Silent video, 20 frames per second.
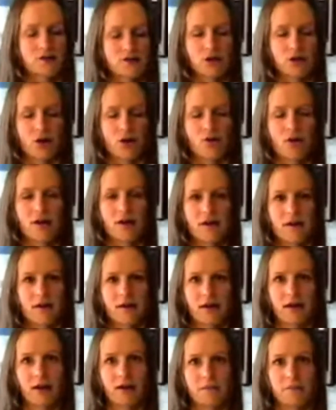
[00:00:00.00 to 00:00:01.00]
So,
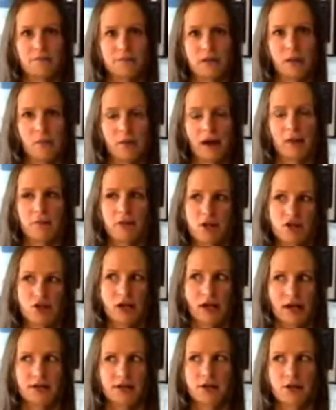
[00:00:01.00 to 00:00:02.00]
but I'm going to
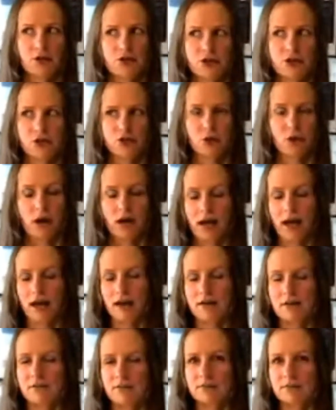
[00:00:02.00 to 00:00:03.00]
try not to go to the store
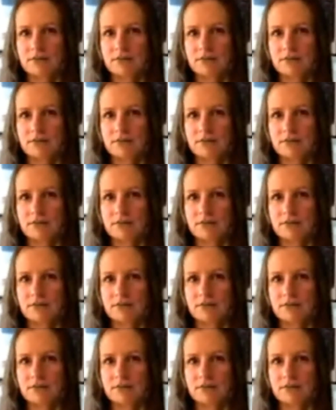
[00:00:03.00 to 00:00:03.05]
again.